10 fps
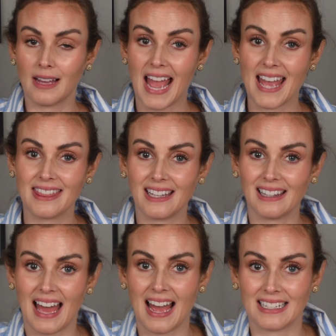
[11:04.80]
and the
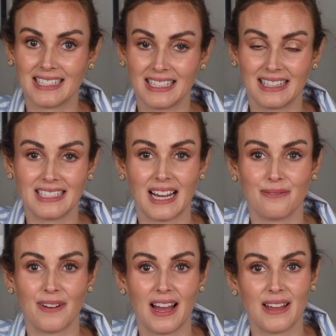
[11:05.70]
last in the
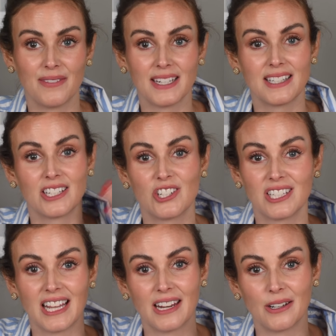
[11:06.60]
top five is the
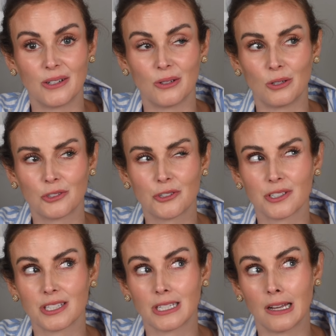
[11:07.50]
Shiseido Ultra
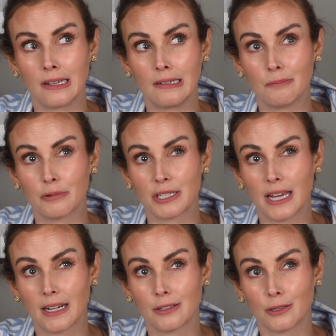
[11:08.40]
Sun
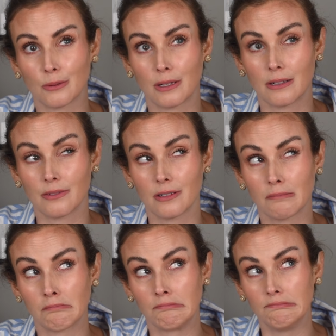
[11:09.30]
Protector,
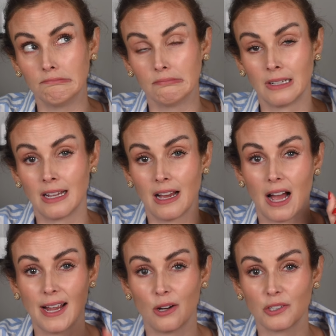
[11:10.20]
whatever.
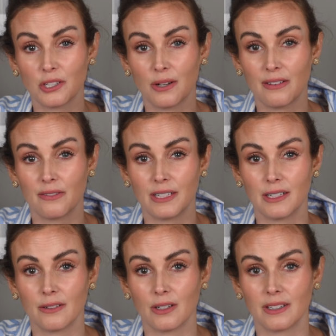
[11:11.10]
I also have a
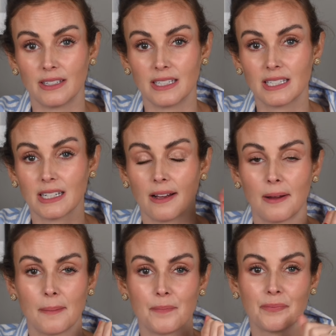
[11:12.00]
video on this.
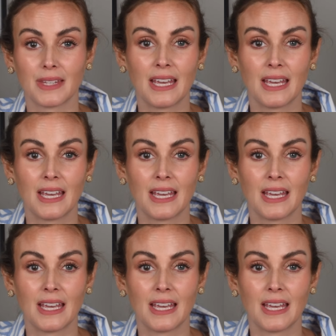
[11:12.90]
Um,